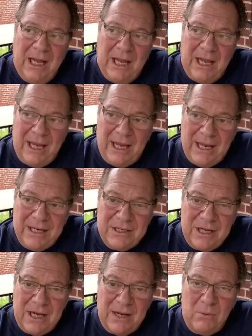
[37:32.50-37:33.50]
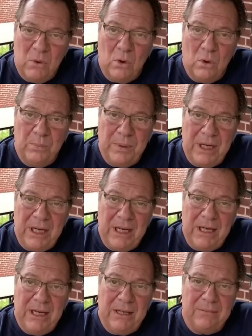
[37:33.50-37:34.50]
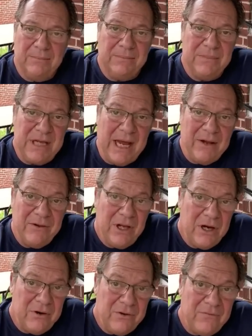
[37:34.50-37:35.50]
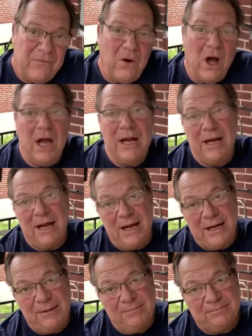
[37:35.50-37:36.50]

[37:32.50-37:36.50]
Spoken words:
and I will be down there the Friday.